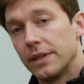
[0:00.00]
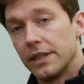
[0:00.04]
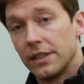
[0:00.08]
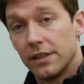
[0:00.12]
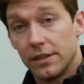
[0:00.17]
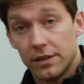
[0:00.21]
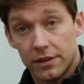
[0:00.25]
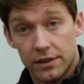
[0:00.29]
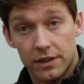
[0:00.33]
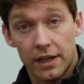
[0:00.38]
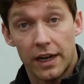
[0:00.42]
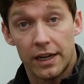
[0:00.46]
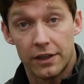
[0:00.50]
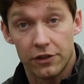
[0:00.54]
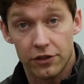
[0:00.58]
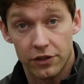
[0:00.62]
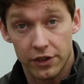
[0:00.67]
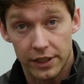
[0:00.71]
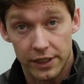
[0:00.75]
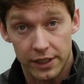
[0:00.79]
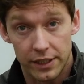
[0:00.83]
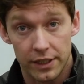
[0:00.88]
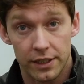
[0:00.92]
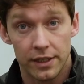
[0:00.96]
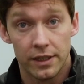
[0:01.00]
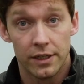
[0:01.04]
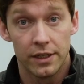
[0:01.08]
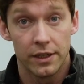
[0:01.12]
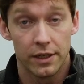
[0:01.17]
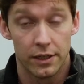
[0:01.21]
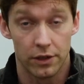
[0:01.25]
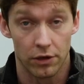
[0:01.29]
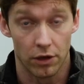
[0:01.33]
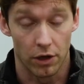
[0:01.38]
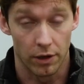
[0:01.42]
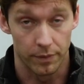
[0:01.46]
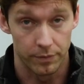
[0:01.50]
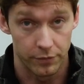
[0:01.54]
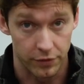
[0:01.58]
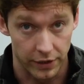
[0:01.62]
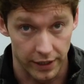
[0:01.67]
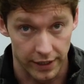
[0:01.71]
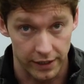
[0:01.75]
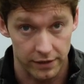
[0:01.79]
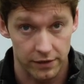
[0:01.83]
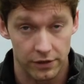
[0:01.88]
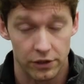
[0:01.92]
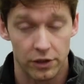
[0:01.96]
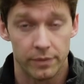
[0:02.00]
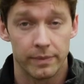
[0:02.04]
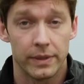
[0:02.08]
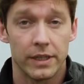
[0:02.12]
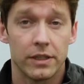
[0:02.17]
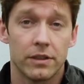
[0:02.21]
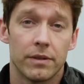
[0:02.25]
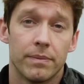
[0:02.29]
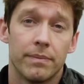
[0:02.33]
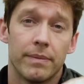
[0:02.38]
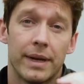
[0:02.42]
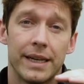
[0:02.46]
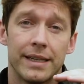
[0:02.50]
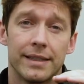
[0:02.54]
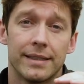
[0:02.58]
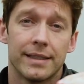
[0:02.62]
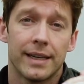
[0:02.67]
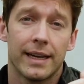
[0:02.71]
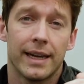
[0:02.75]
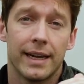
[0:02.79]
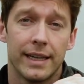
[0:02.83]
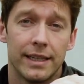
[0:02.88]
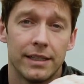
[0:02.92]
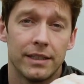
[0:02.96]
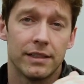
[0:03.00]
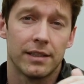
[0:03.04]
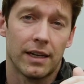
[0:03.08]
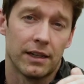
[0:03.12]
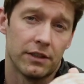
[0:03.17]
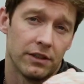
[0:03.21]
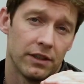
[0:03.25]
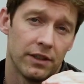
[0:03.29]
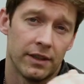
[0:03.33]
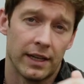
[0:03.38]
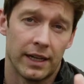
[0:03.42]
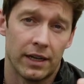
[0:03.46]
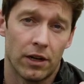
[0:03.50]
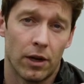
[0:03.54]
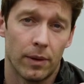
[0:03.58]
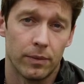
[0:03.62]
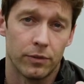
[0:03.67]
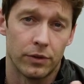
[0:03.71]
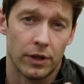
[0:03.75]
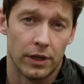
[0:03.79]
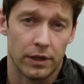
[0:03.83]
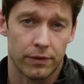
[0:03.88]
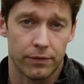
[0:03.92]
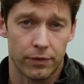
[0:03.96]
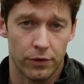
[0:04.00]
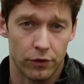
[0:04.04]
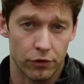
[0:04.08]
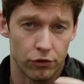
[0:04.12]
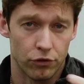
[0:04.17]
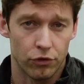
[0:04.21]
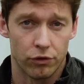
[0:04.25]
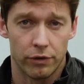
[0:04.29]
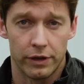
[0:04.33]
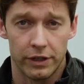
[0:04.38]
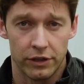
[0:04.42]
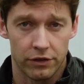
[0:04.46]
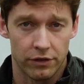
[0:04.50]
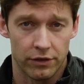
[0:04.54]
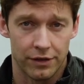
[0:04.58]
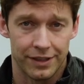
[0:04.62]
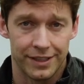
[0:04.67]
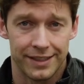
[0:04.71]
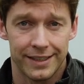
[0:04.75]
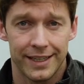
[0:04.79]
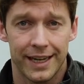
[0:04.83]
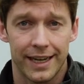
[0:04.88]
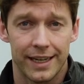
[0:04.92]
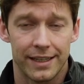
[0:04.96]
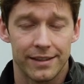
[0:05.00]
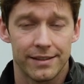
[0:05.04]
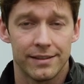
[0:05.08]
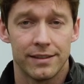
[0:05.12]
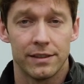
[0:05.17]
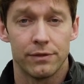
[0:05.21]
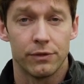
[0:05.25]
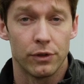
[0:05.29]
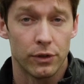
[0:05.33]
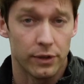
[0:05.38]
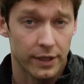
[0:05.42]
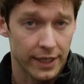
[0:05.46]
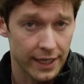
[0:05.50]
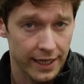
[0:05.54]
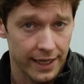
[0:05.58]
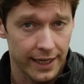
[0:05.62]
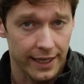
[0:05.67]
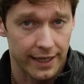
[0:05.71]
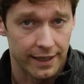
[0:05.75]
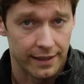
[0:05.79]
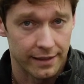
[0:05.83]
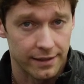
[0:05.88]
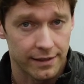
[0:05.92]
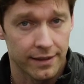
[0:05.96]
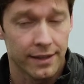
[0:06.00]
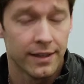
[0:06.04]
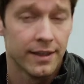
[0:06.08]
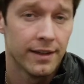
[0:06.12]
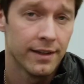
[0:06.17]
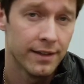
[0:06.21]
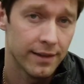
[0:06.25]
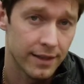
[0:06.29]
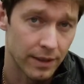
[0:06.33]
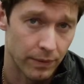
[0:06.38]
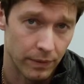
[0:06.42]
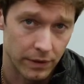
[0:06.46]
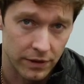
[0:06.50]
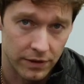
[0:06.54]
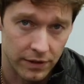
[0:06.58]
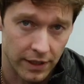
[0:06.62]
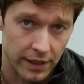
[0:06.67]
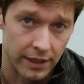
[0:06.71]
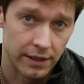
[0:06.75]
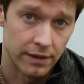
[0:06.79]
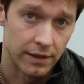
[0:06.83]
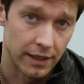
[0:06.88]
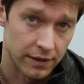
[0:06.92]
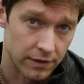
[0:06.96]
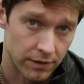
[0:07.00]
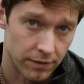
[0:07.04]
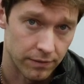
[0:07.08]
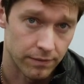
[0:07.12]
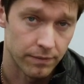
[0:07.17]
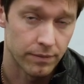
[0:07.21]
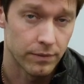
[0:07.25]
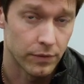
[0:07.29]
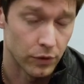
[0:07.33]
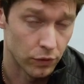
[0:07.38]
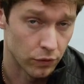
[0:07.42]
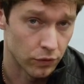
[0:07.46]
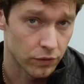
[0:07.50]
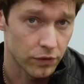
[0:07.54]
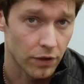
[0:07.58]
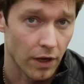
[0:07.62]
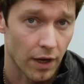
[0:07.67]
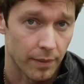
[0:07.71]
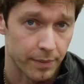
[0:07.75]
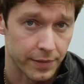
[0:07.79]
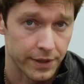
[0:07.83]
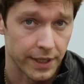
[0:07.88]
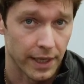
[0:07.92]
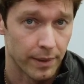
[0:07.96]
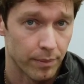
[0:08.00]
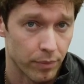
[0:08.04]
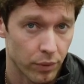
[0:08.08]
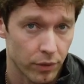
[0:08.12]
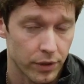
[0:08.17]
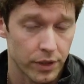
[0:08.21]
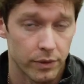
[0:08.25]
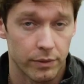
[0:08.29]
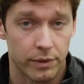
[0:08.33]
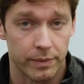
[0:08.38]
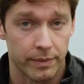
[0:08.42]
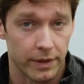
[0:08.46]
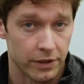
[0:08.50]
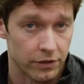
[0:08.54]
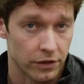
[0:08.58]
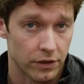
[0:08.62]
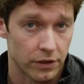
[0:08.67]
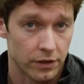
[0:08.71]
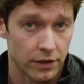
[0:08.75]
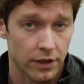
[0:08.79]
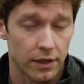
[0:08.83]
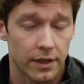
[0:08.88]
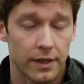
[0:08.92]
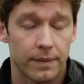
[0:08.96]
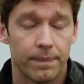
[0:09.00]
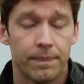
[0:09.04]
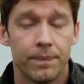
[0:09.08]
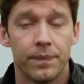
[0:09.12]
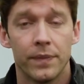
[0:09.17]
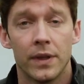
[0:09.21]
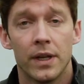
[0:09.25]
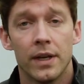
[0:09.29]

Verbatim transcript: be touching an object, and you're meant to maintain touching that object for the duration of the test. And if you can't, then we'd say that's a, you stop at that point and we measure your time.